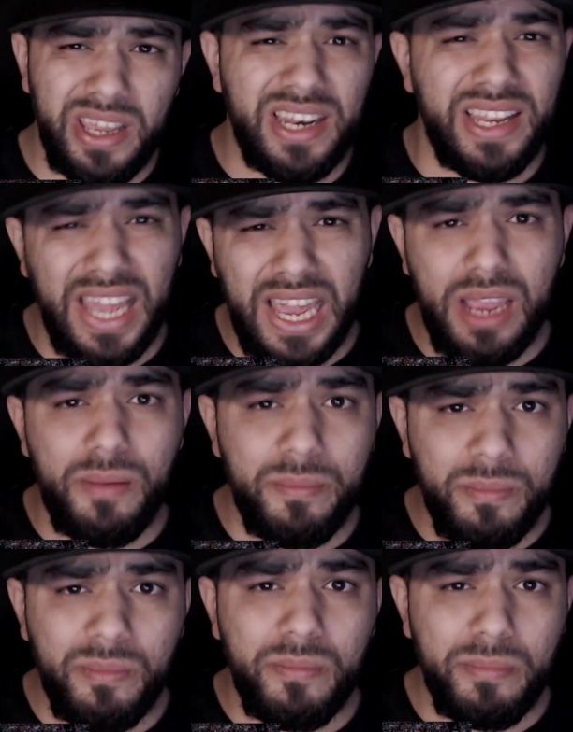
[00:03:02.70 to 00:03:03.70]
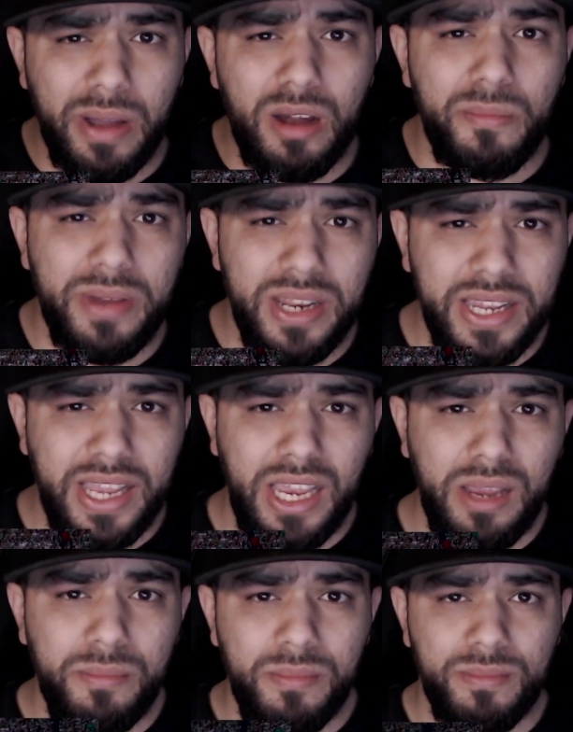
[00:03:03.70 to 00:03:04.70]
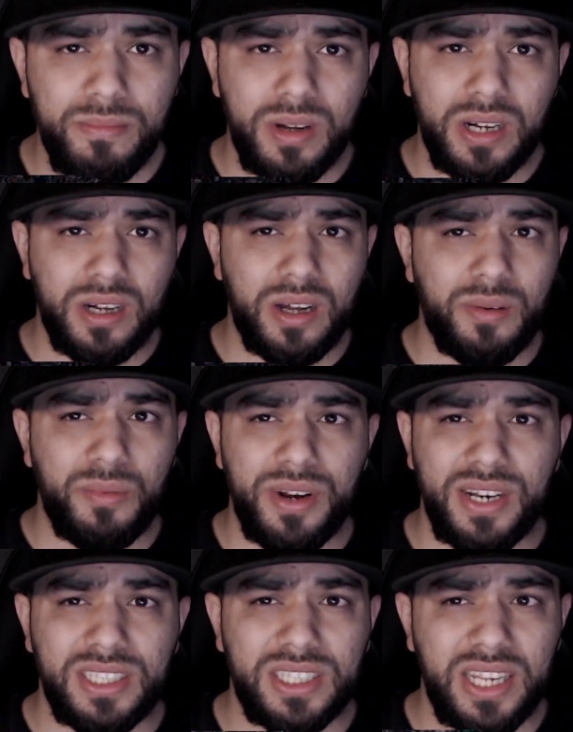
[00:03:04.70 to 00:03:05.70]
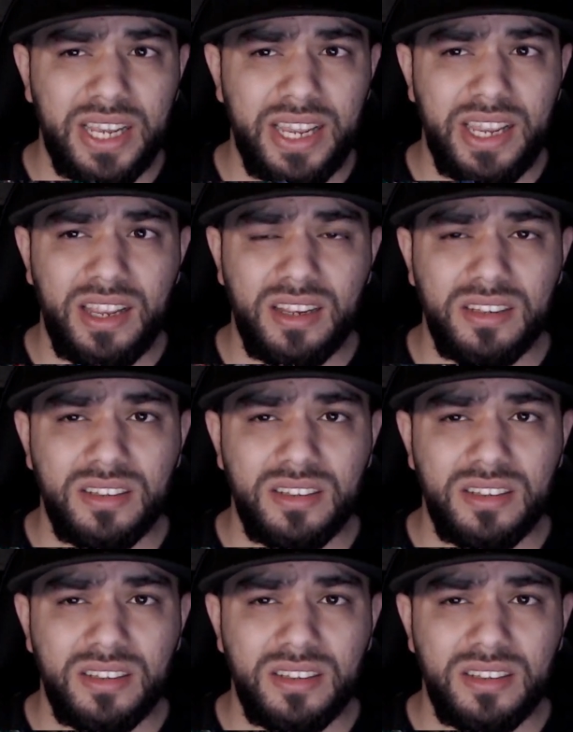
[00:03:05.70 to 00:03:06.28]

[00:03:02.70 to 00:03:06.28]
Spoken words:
game, I want to say